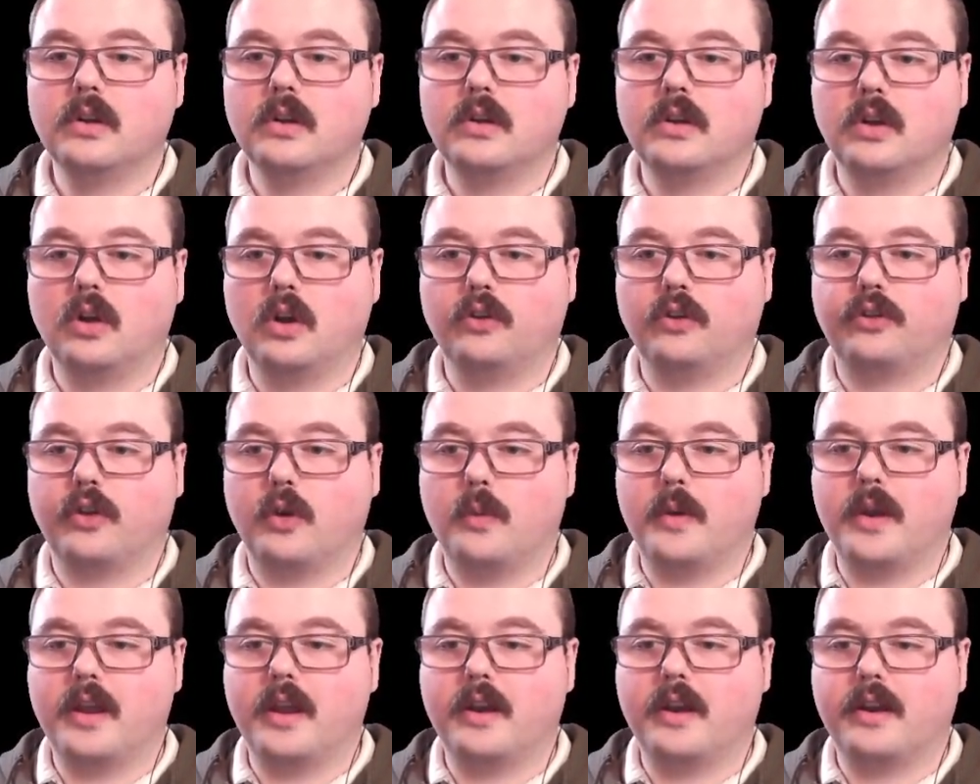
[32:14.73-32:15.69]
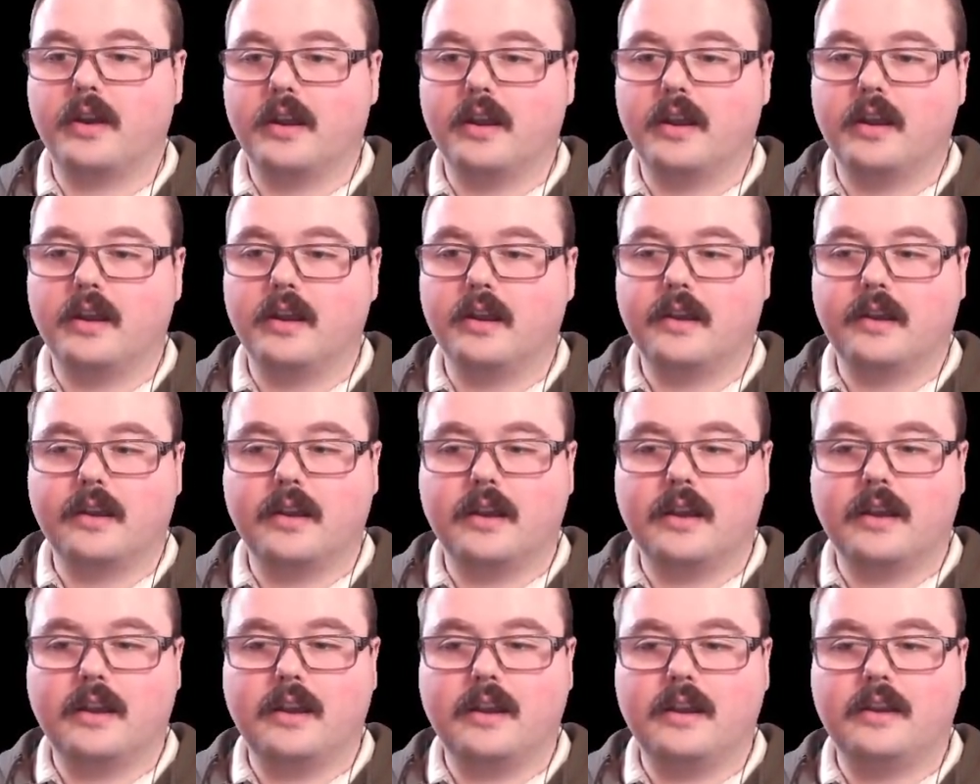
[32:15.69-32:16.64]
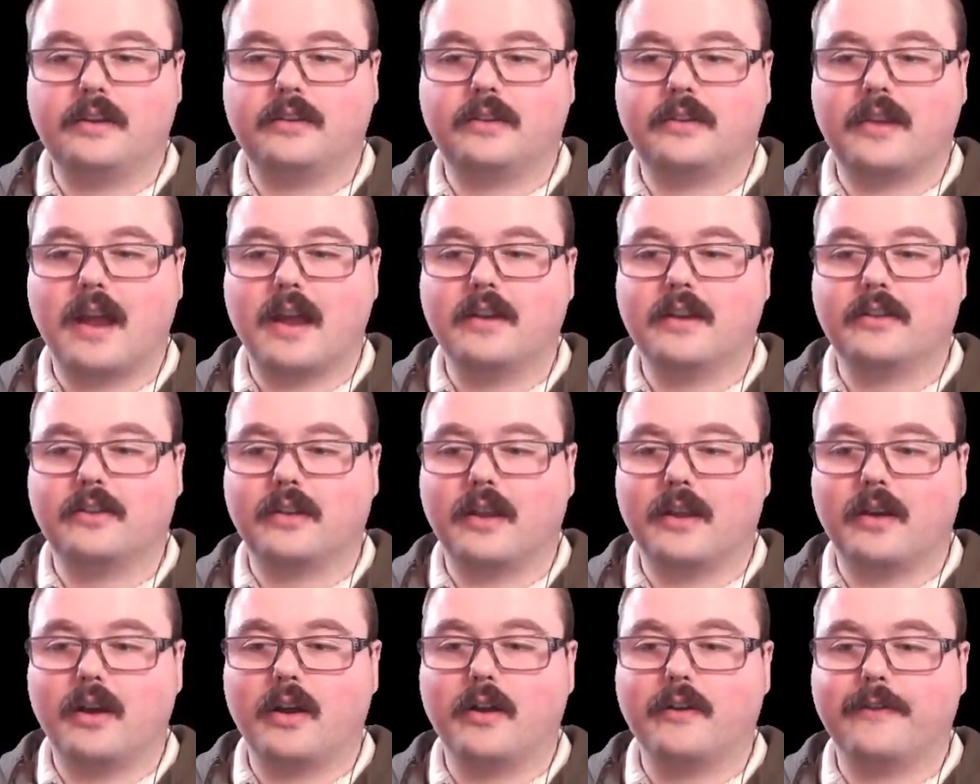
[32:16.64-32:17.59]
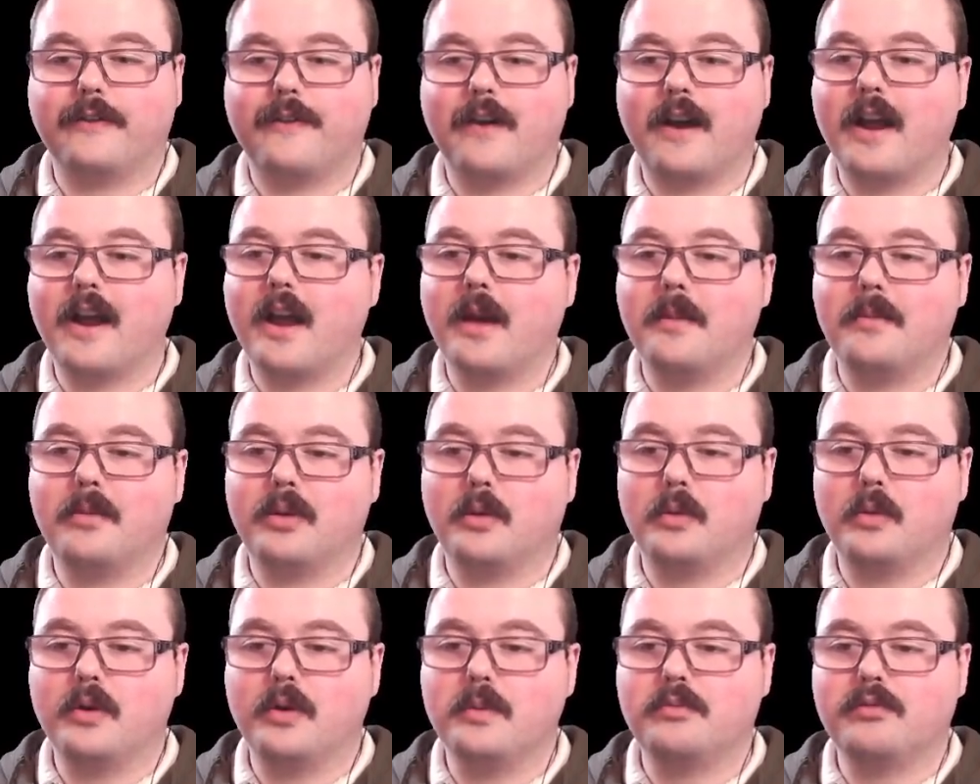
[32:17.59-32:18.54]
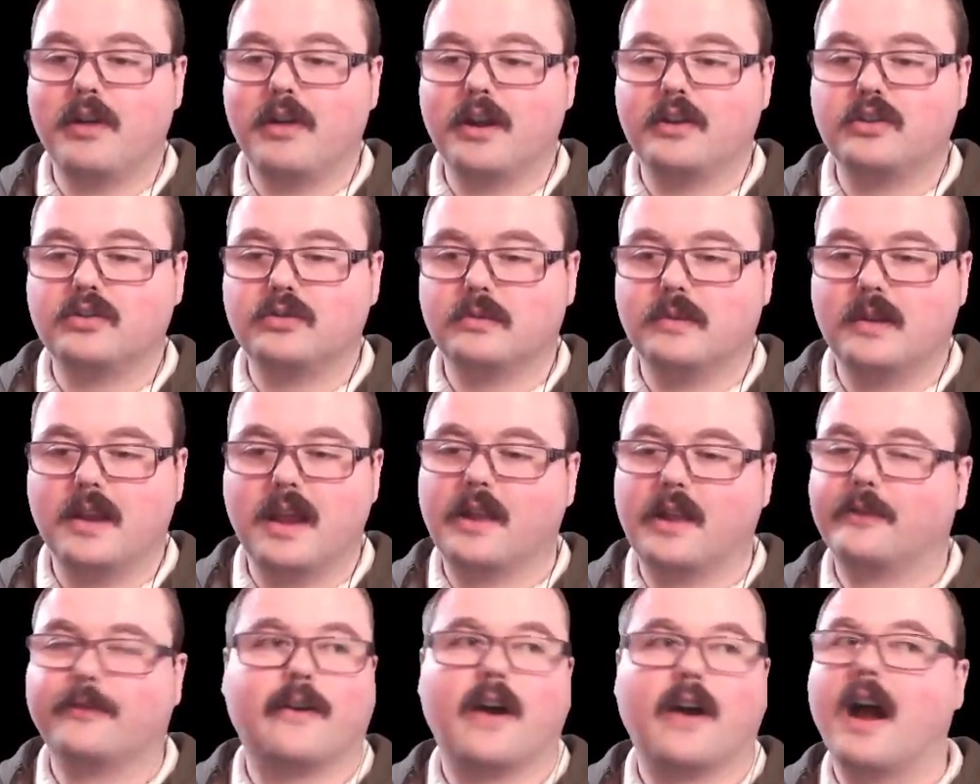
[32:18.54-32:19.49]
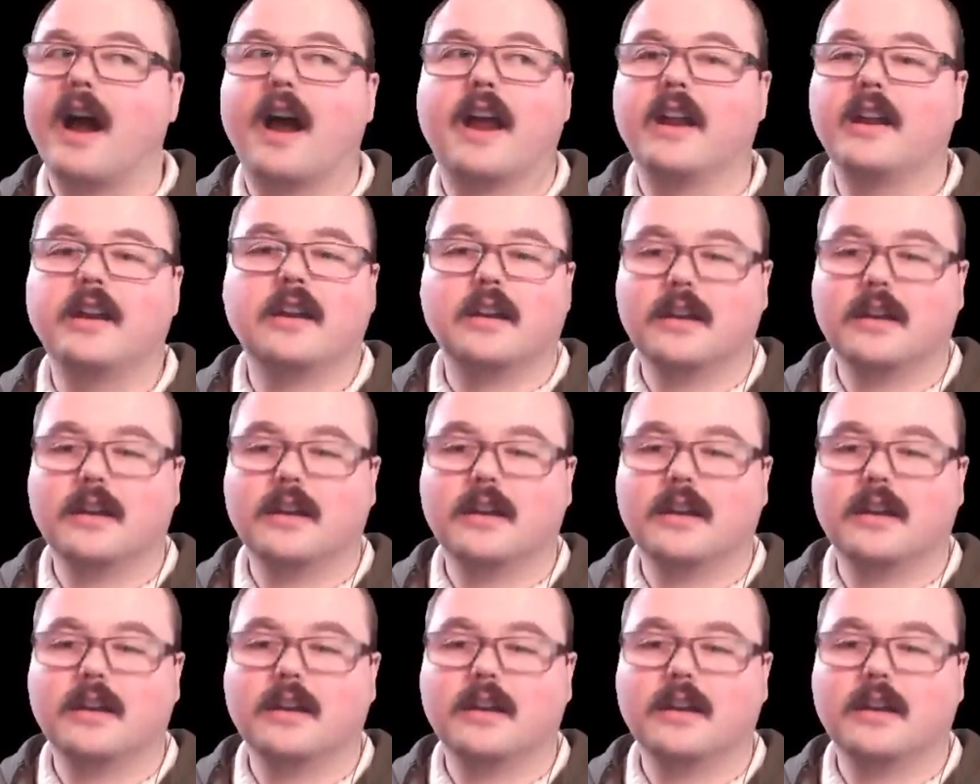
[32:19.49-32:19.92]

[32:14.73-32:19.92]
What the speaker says: Also weird. He stands on fire, but the wooden bridge, it's fine.